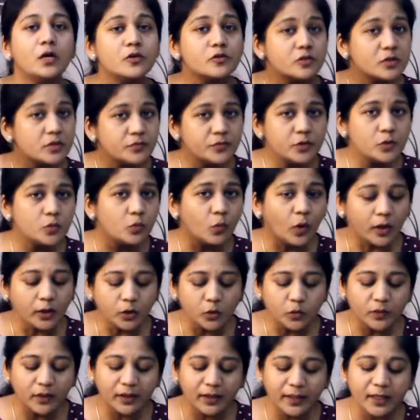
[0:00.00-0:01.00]
So if you want
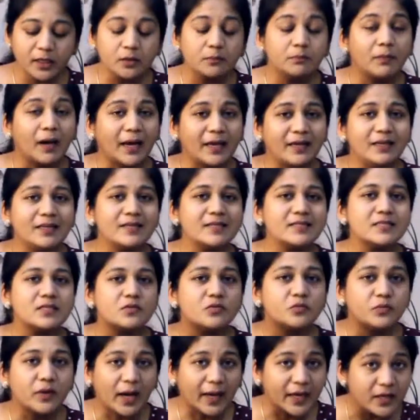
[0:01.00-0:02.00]
to correct
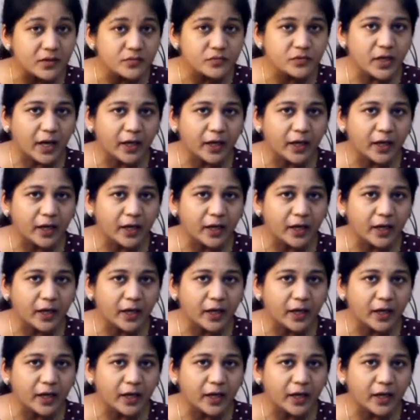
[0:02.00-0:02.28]
-5